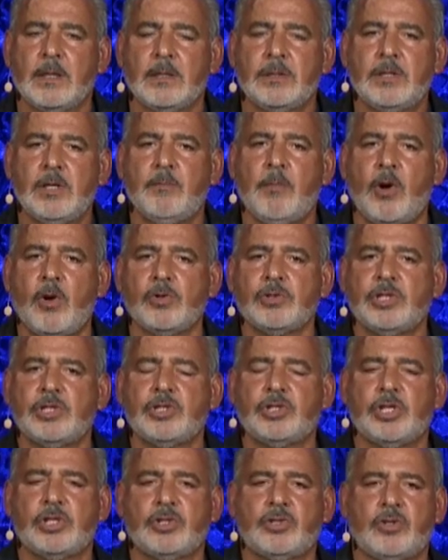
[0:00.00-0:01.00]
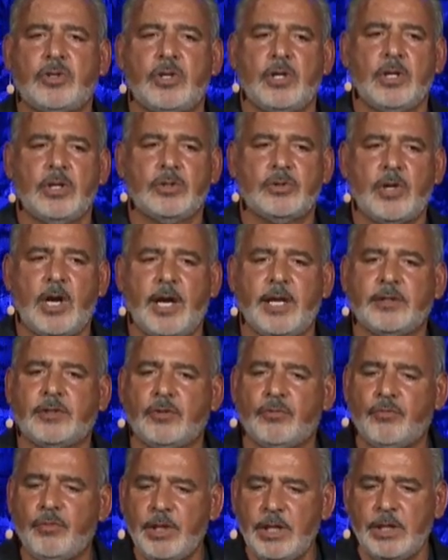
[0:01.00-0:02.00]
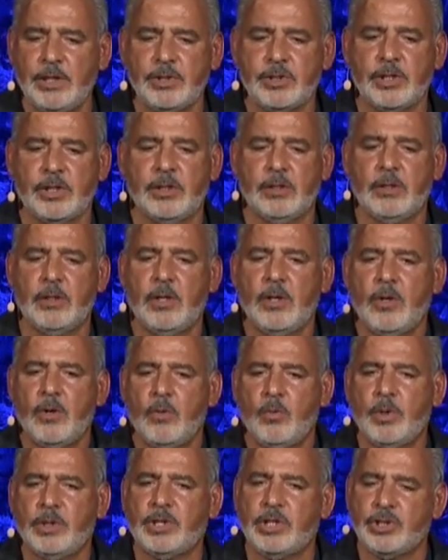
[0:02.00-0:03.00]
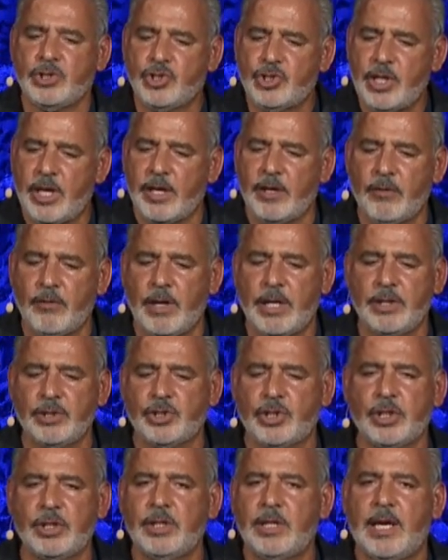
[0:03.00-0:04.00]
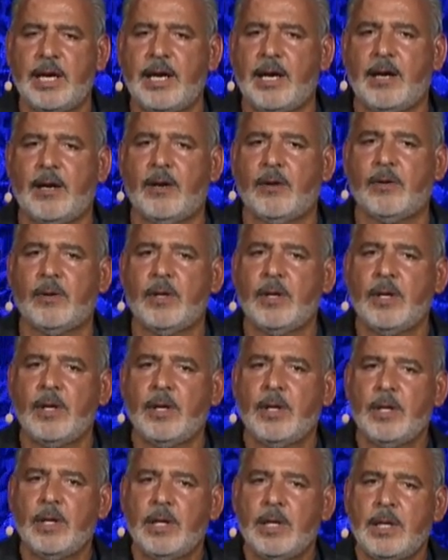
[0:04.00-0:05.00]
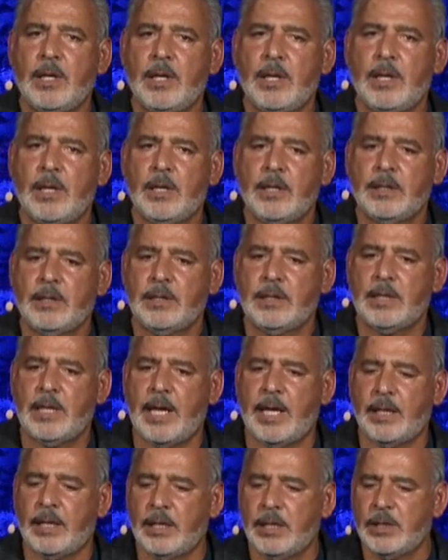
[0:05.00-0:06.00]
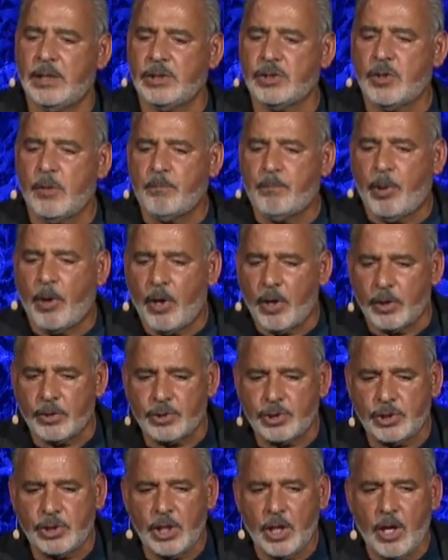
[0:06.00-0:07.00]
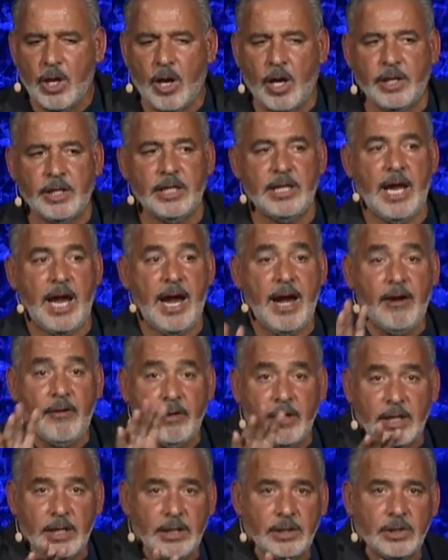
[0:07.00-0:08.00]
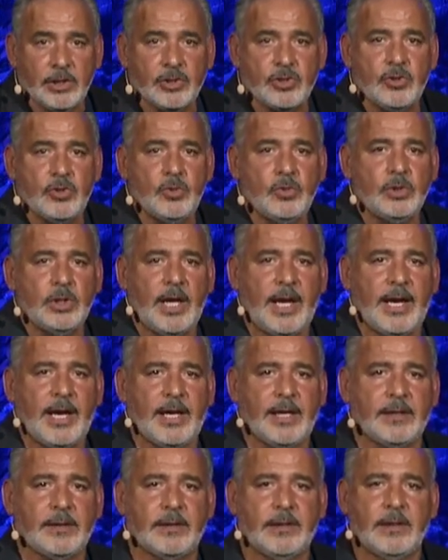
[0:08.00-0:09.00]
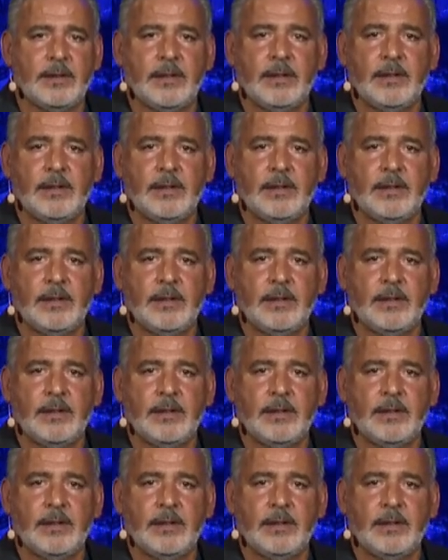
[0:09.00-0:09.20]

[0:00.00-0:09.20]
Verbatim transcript: See, Moses is trying to reason with this generation now that is perched on inheriting this new land,